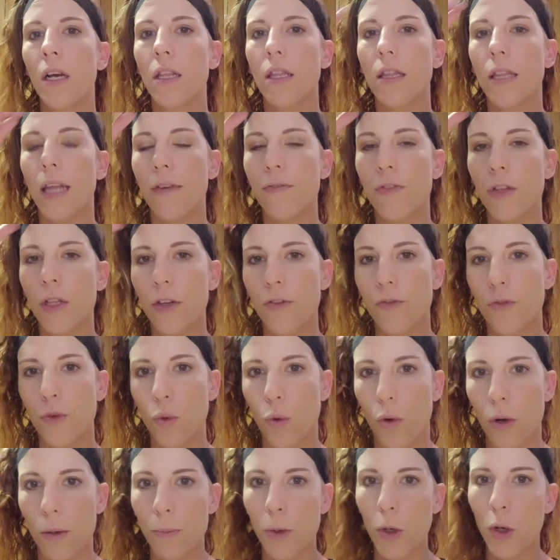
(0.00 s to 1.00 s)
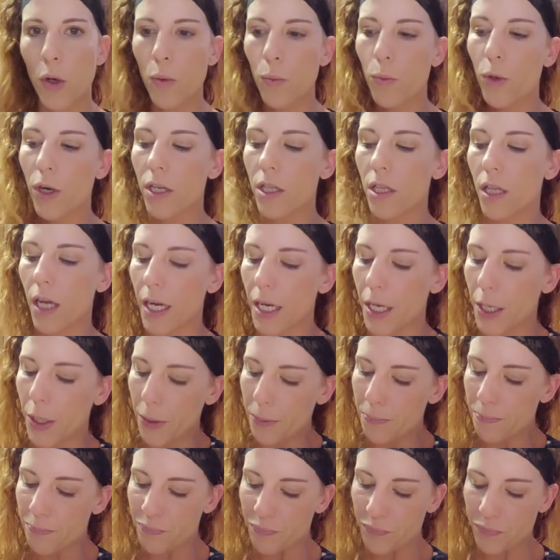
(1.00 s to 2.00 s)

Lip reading: level of normal where like,